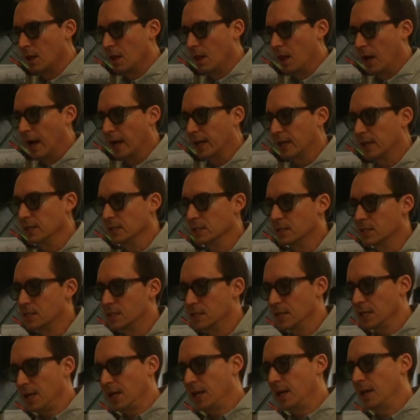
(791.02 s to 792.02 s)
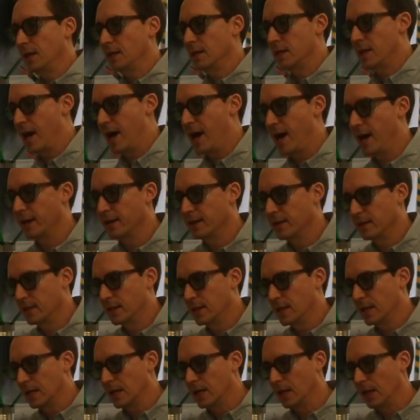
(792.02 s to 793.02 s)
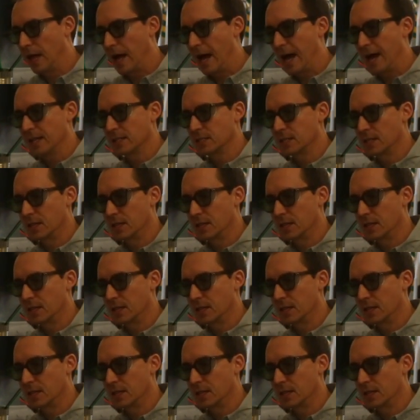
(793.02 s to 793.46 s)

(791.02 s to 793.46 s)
I can see that the glass,